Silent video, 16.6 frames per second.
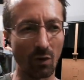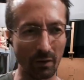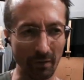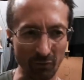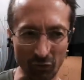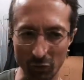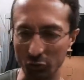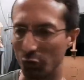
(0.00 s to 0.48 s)
is
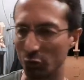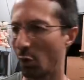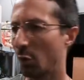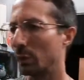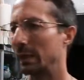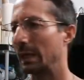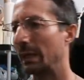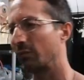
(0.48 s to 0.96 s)

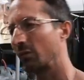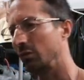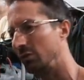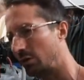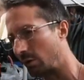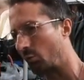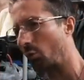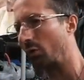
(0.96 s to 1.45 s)
controlling it so you
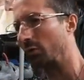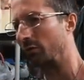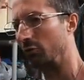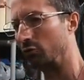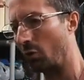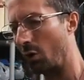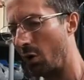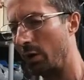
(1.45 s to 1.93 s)
can work the
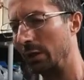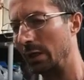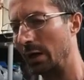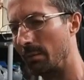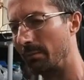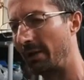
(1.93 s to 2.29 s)
drawing up.